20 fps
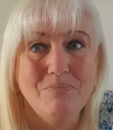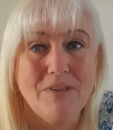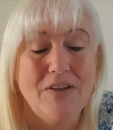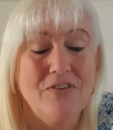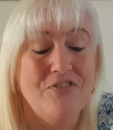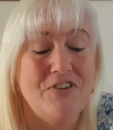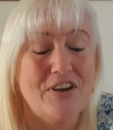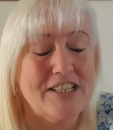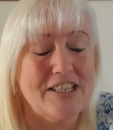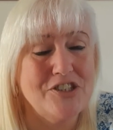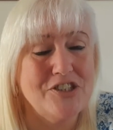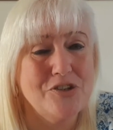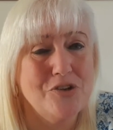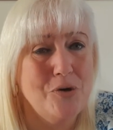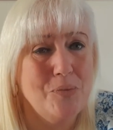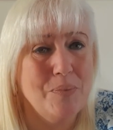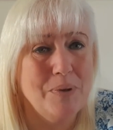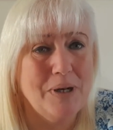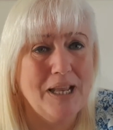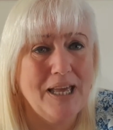fact, there's a
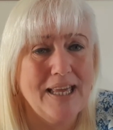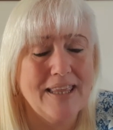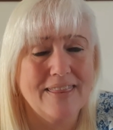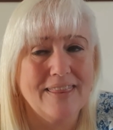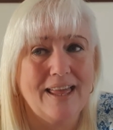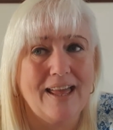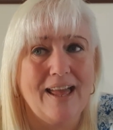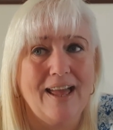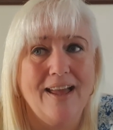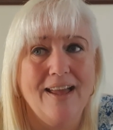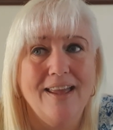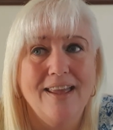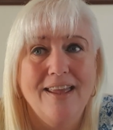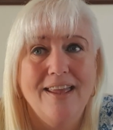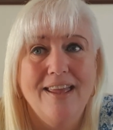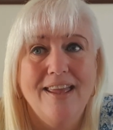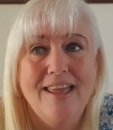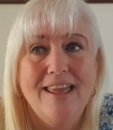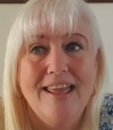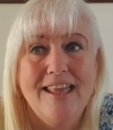couple like that.
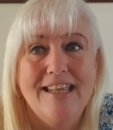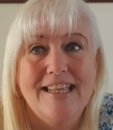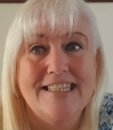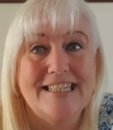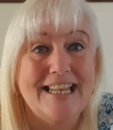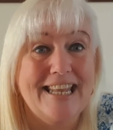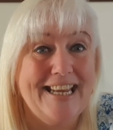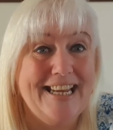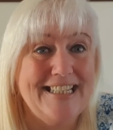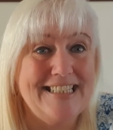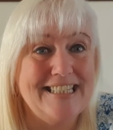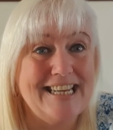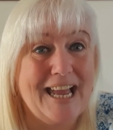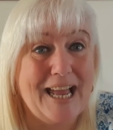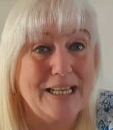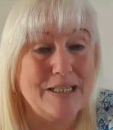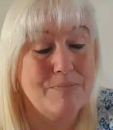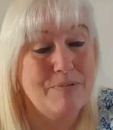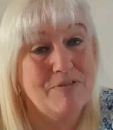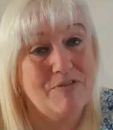There's a lady who
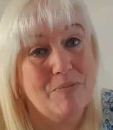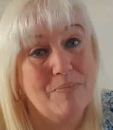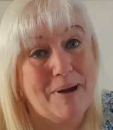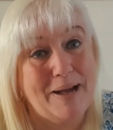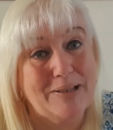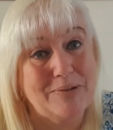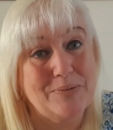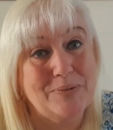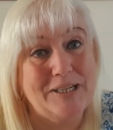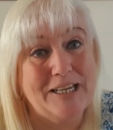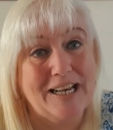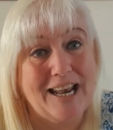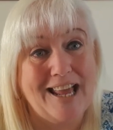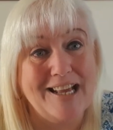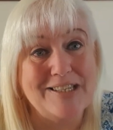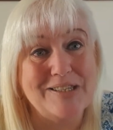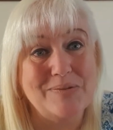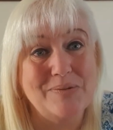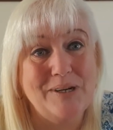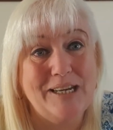had a bit of a bad week
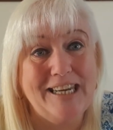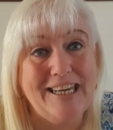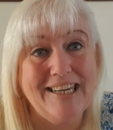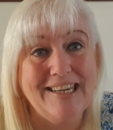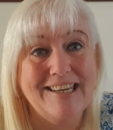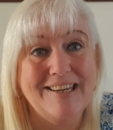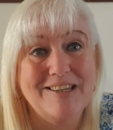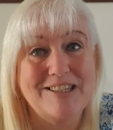last week,